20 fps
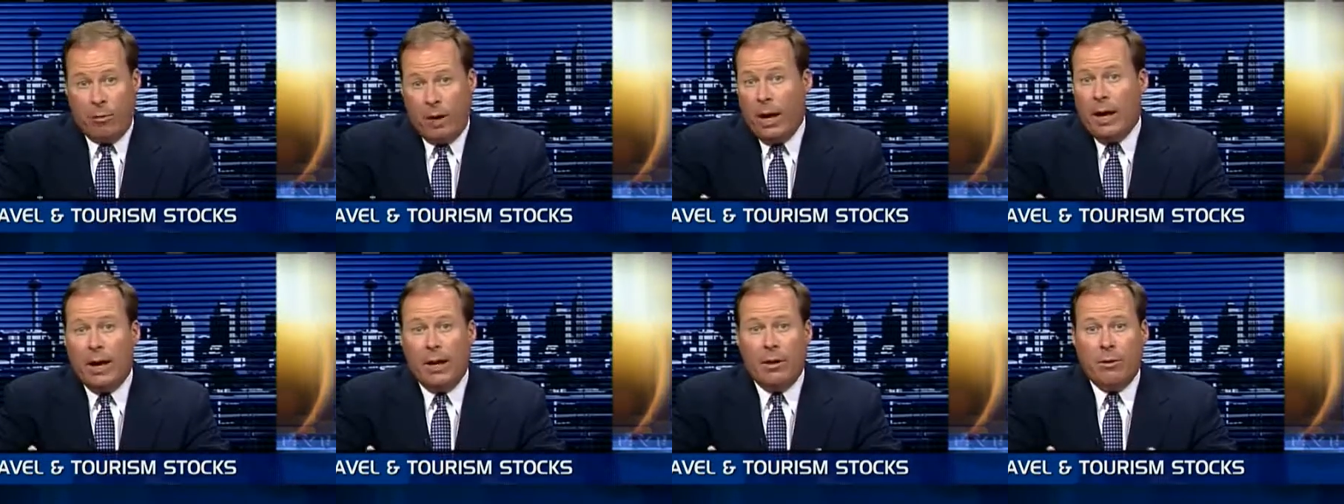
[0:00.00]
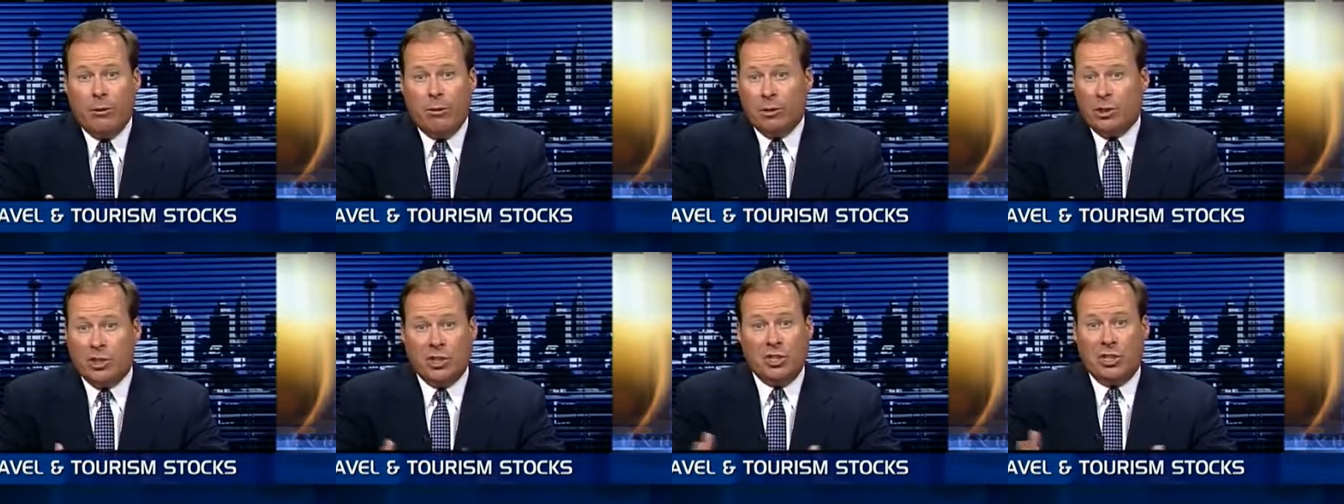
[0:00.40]
and they're
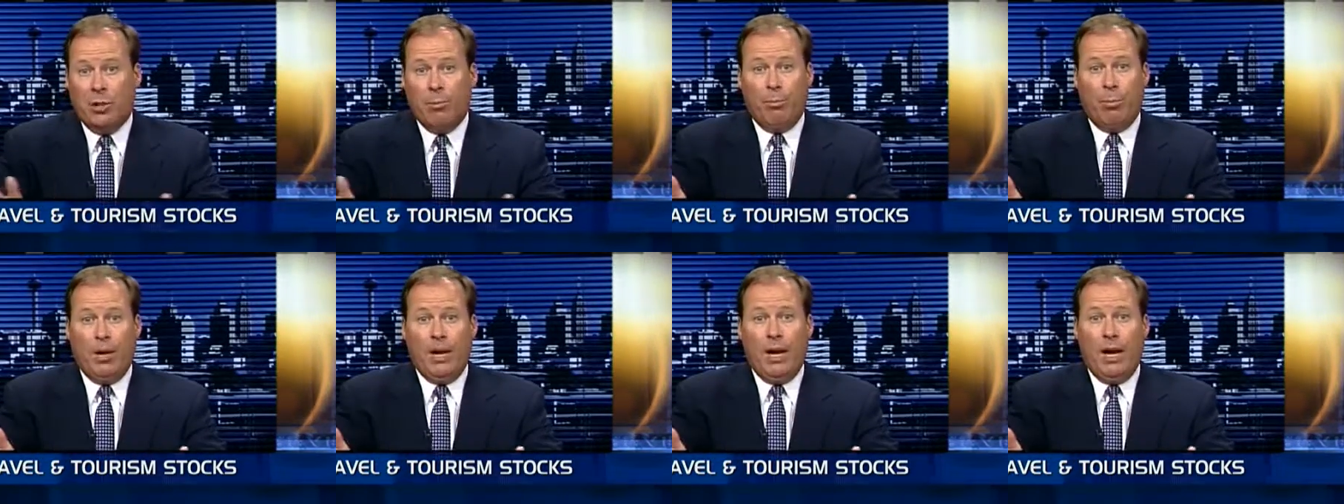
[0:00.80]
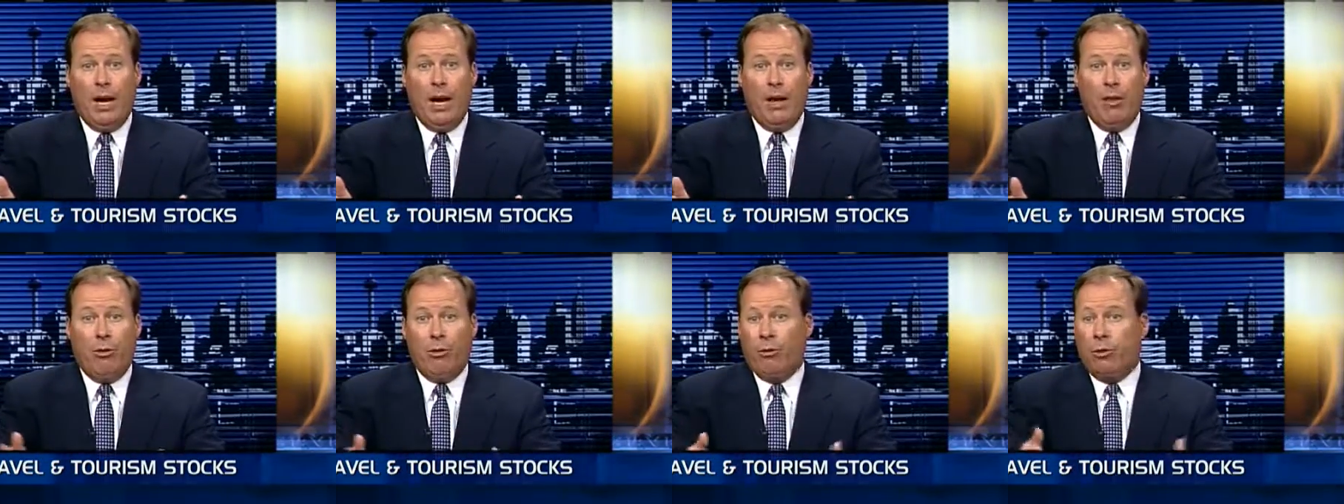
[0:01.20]
just simply
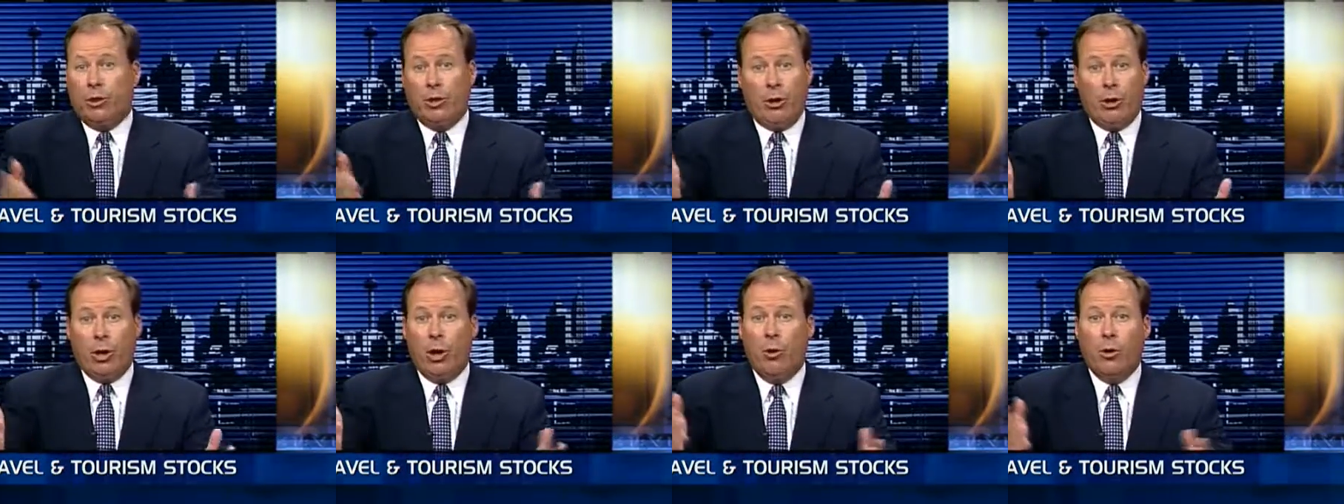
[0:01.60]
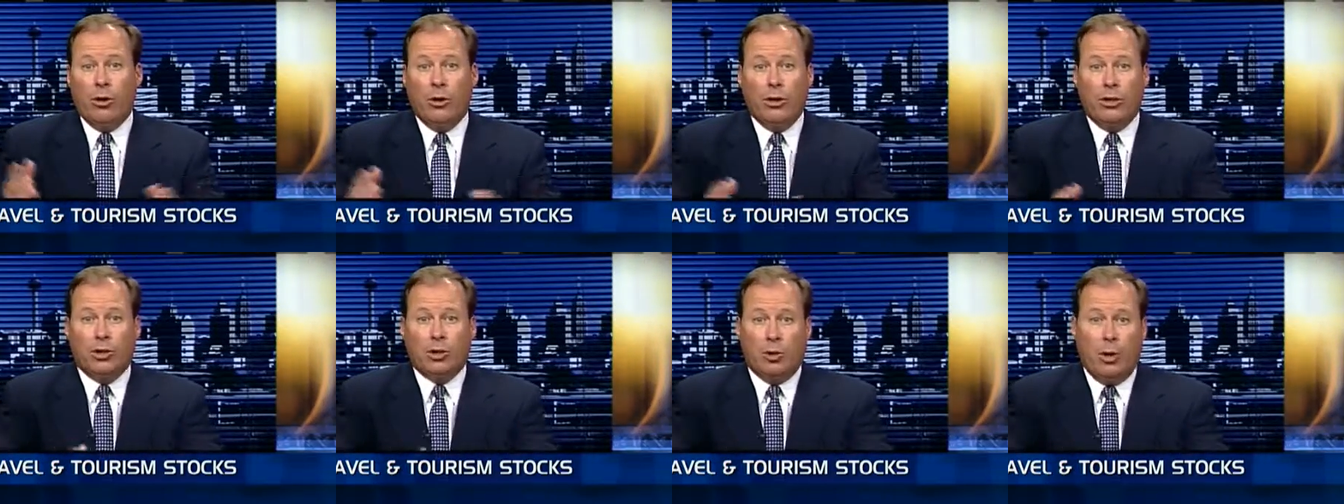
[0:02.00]
they're going
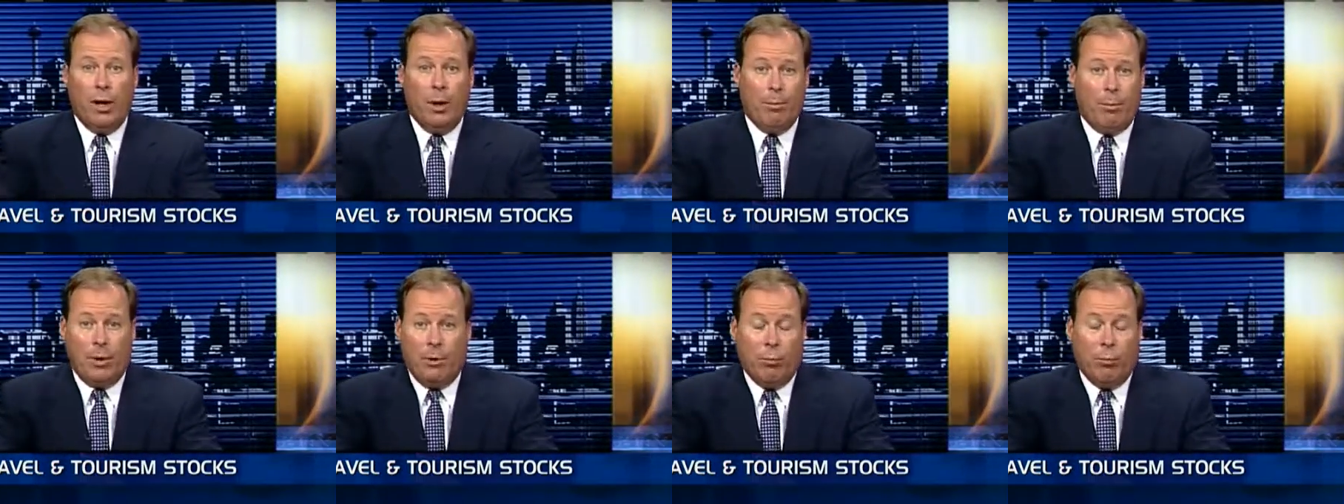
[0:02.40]
on a trip,